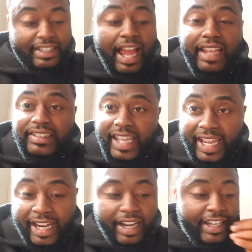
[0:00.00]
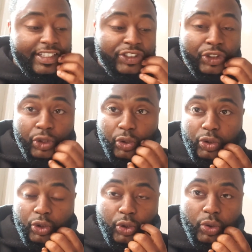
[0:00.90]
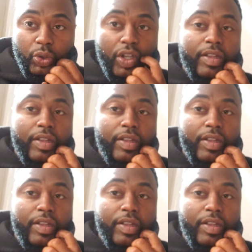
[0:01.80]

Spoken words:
not in the air, and is due to,